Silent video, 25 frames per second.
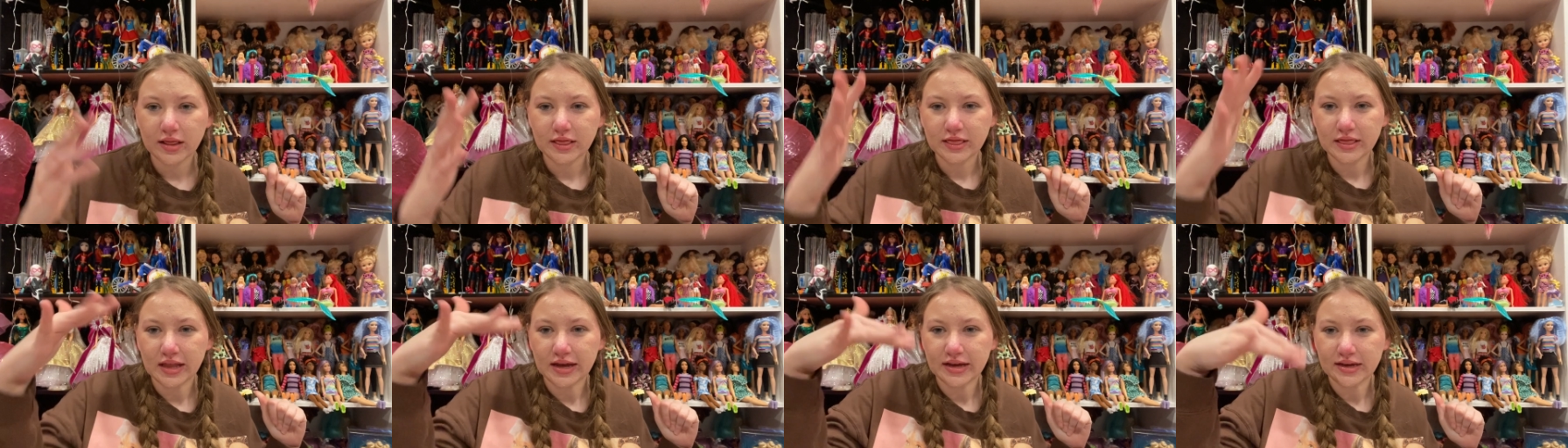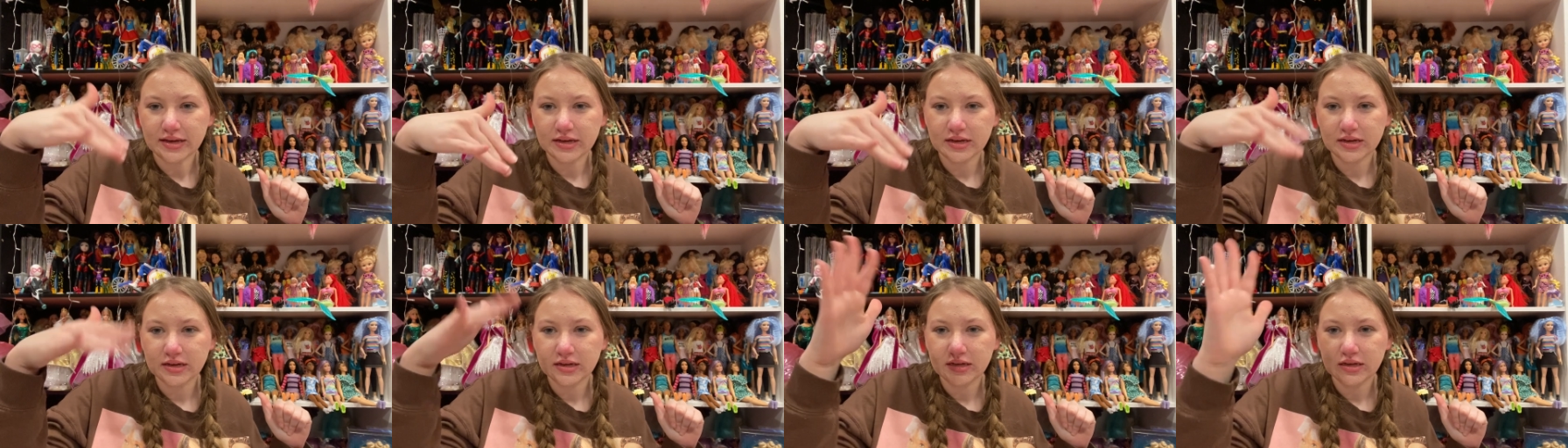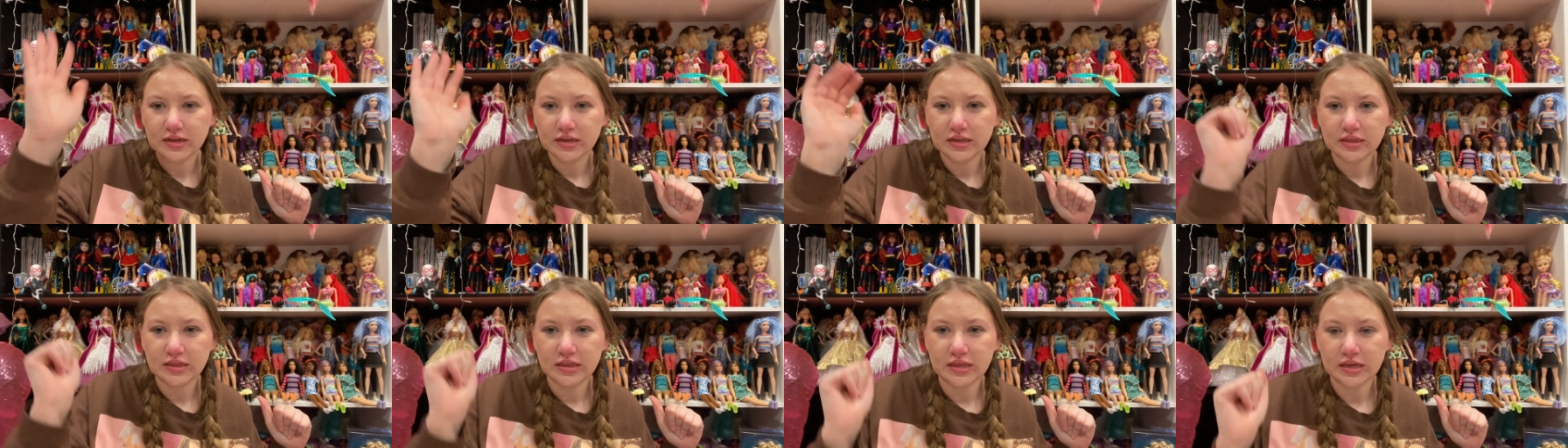like
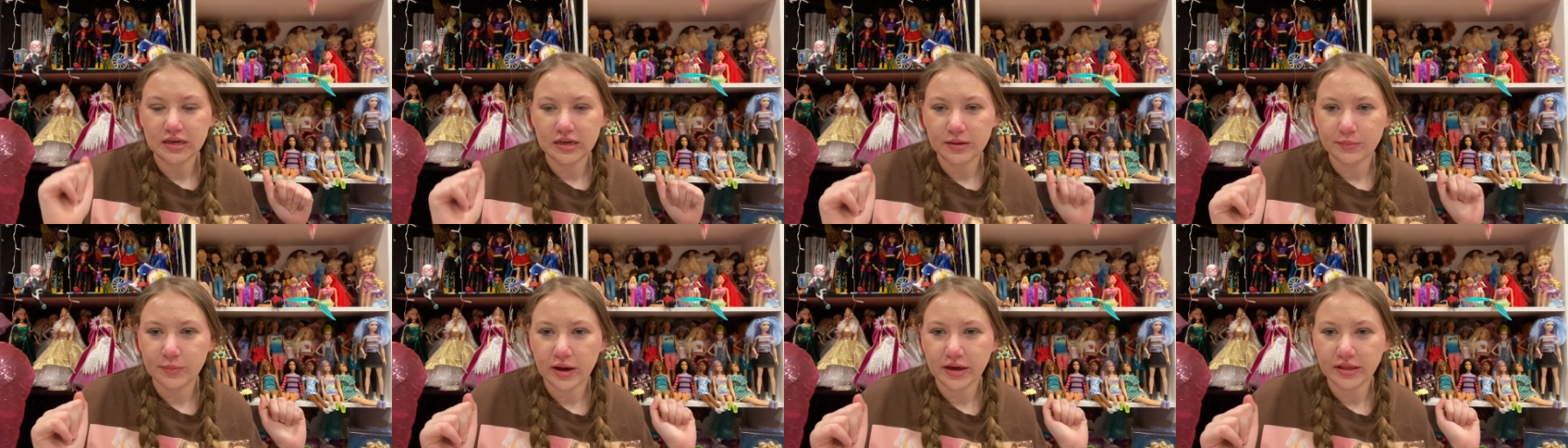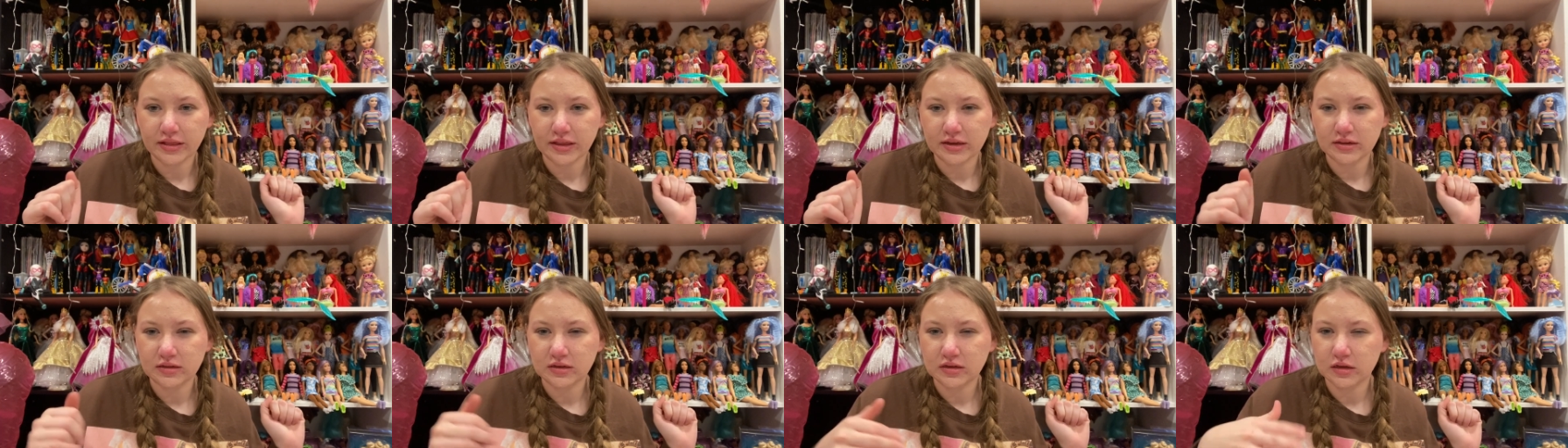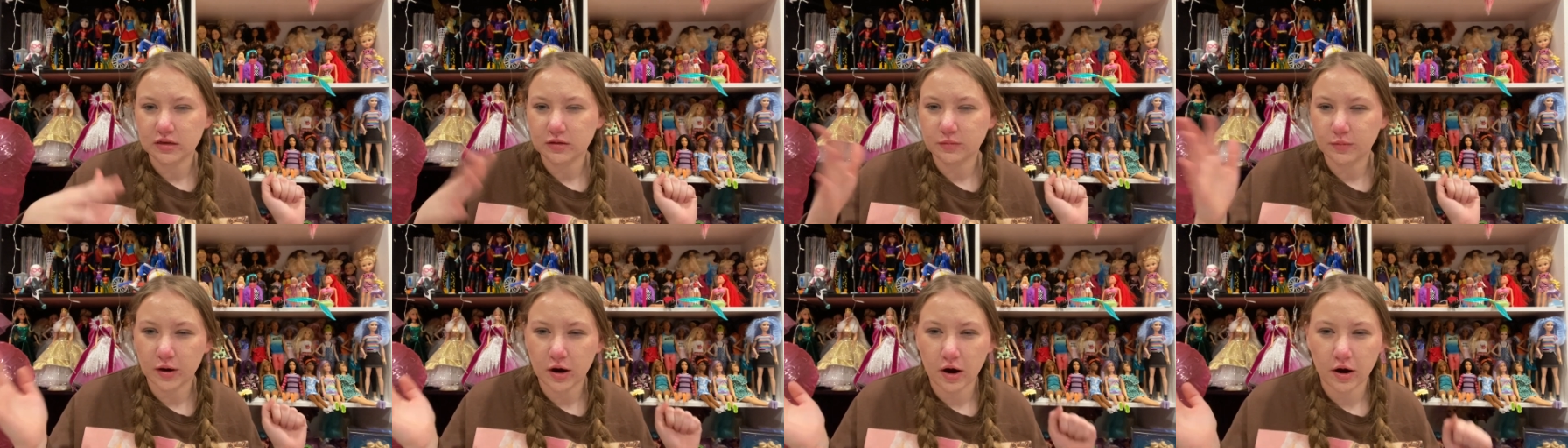the eBay
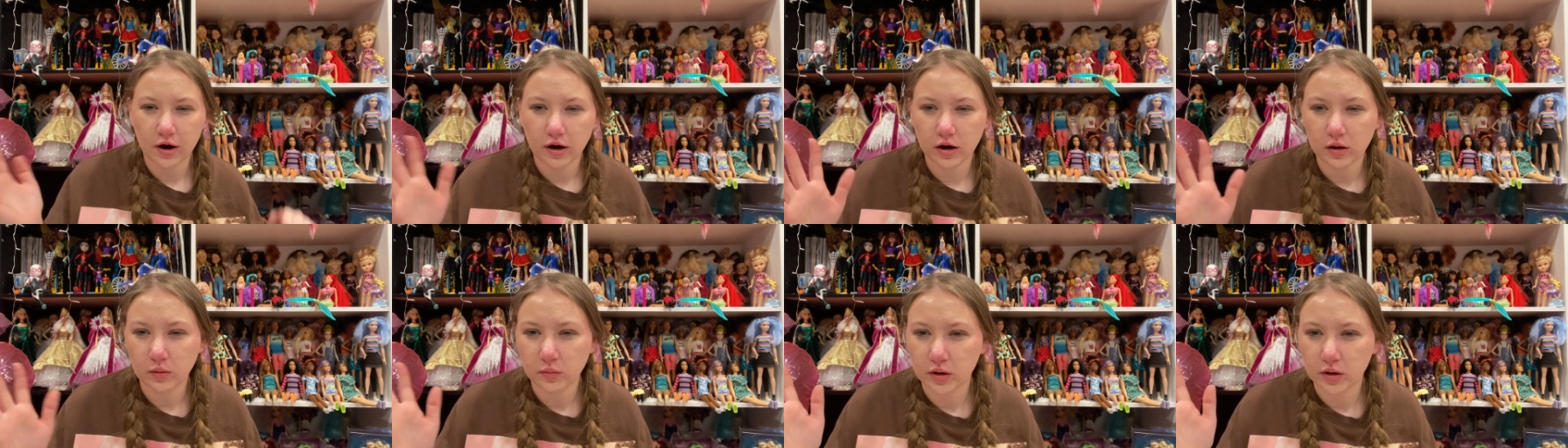listings, Mercari,